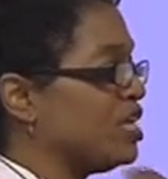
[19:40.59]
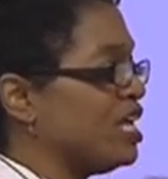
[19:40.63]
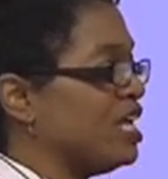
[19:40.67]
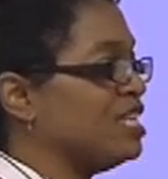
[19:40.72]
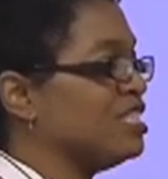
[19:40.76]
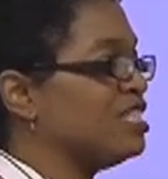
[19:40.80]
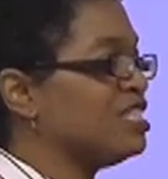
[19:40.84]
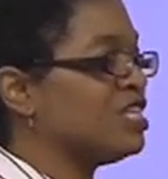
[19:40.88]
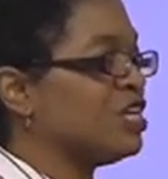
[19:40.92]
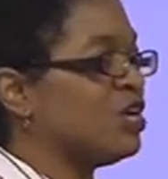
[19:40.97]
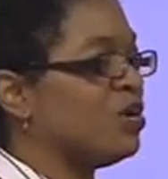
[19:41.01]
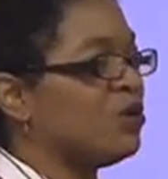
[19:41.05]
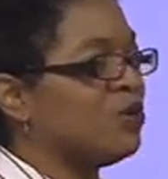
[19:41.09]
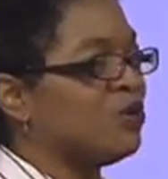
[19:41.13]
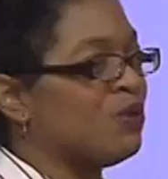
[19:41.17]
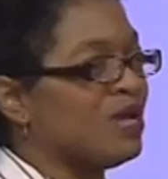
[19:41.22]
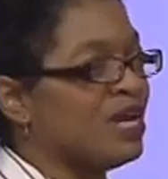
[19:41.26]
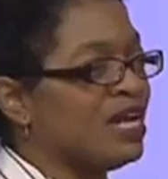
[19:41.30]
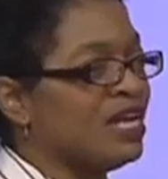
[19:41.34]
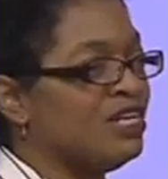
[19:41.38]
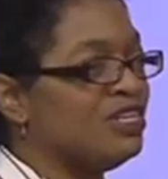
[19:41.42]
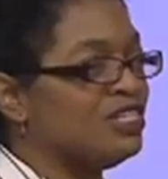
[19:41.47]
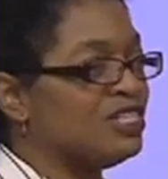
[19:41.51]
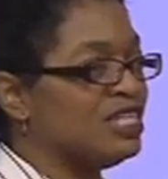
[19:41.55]
And so
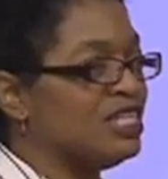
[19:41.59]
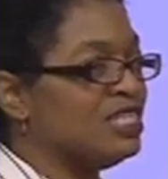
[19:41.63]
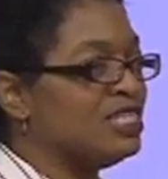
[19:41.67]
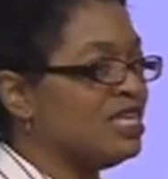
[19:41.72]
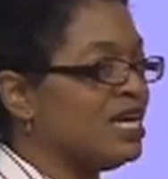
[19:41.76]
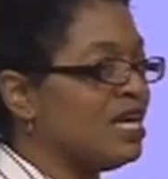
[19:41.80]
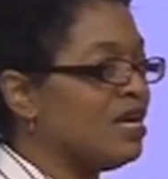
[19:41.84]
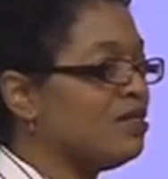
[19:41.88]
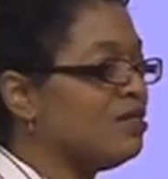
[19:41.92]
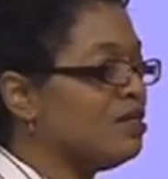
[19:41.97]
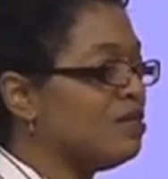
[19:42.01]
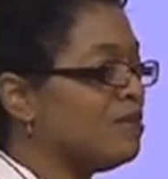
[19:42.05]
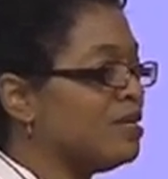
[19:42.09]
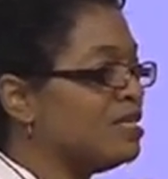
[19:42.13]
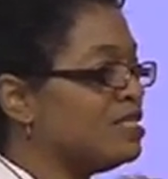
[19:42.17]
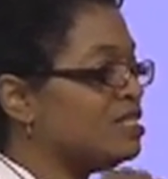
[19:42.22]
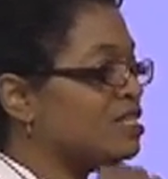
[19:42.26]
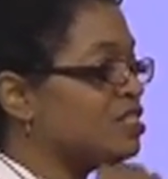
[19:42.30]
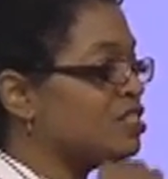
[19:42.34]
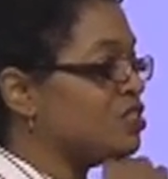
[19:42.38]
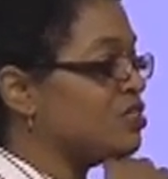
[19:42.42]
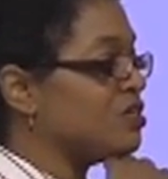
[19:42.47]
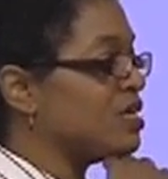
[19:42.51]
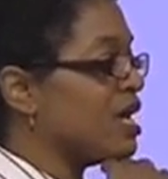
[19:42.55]
what I usually tell them, I
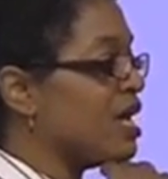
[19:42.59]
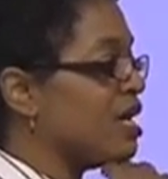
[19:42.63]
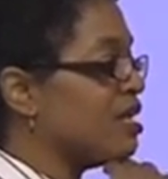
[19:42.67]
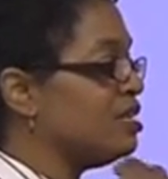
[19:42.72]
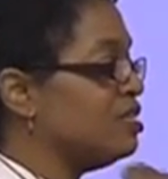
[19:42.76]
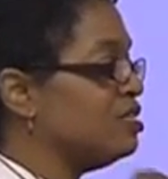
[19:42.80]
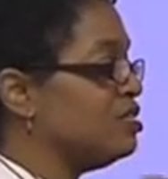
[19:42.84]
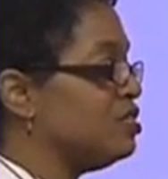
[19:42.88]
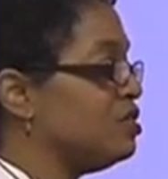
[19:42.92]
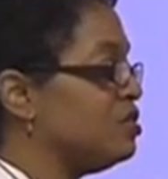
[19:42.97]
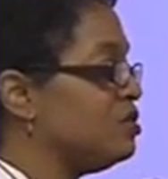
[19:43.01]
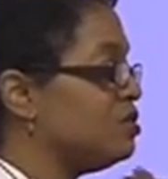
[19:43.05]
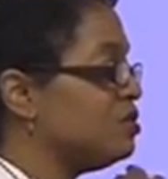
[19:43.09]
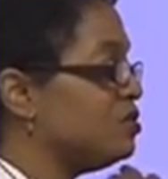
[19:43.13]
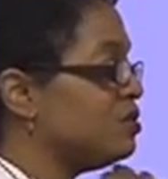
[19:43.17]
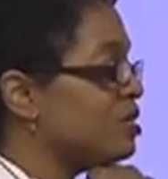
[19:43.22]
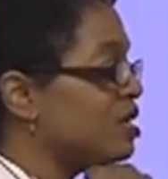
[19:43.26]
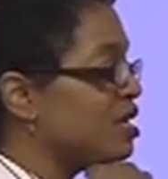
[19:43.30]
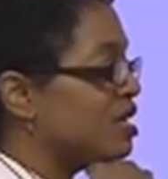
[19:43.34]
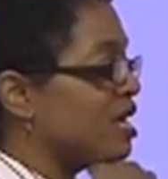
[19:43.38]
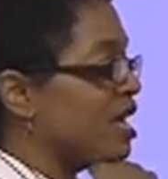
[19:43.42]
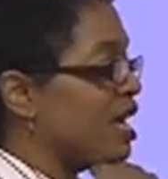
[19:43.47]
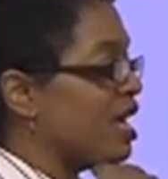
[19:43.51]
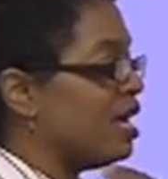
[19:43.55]
said, you got to do,
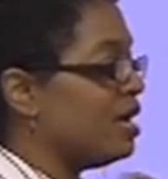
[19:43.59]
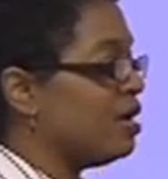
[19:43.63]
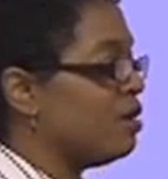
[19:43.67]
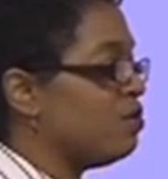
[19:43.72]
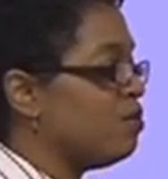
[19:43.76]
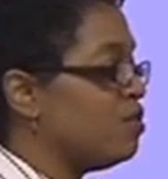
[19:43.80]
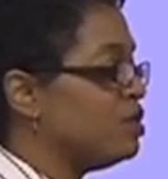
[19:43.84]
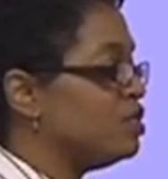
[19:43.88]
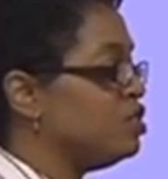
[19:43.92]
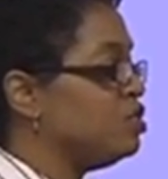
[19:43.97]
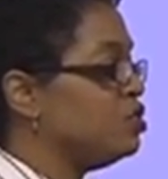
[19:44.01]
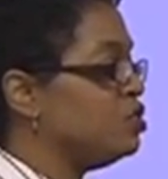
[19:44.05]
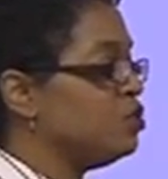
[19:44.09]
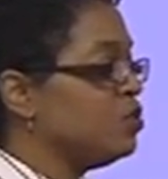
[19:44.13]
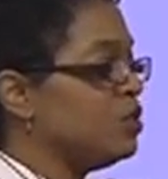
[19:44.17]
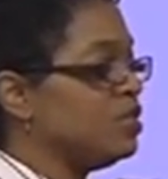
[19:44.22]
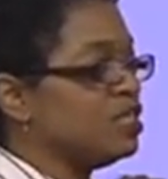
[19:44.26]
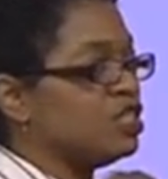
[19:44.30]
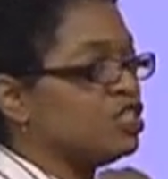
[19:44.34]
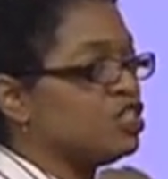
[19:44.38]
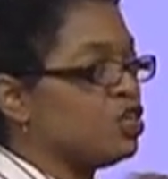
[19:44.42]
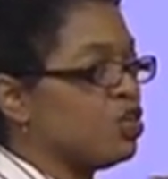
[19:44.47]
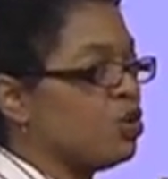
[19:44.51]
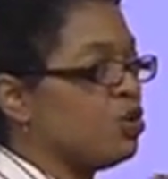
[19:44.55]
I don't want you doing
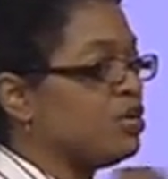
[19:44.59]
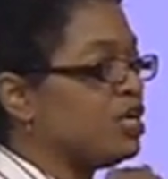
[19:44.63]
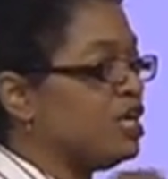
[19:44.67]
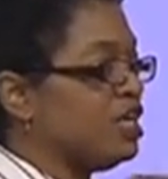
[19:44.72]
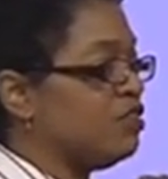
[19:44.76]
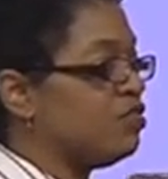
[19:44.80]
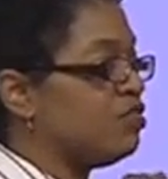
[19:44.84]
the turkey